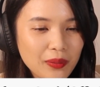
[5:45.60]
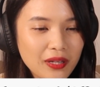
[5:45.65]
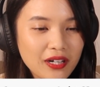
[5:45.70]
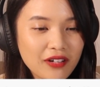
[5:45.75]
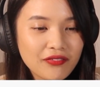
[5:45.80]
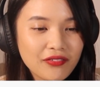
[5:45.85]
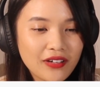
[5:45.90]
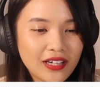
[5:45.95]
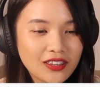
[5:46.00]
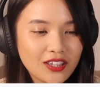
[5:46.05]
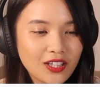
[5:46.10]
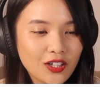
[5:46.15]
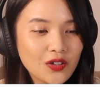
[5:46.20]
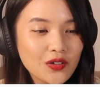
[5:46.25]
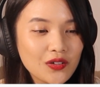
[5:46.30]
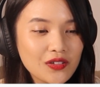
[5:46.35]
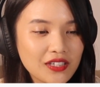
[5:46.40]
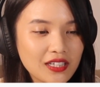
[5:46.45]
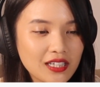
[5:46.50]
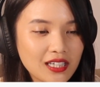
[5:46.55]
Perfetta
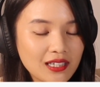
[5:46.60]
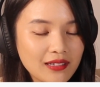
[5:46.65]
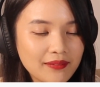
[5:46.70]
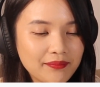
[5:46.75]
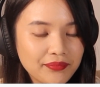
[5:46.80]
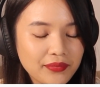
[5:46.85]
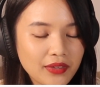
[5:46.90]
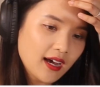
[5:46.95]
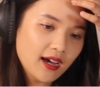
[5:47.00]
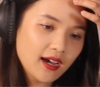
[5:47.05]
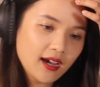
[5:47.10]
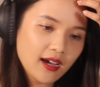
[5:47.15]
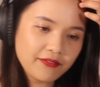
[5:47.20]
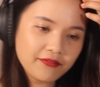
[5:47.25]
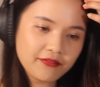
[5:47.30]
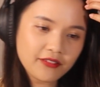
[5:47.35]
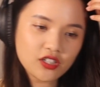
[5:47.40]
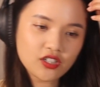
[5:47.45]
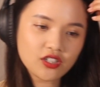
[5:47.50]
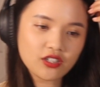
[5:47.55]
Così.
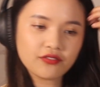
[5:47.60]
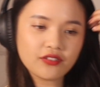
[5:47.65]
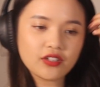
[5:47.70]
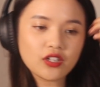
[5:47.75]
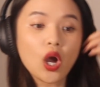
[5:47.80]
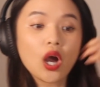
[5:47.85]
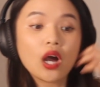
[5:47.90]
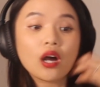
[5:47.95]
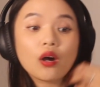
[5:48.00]
Official video.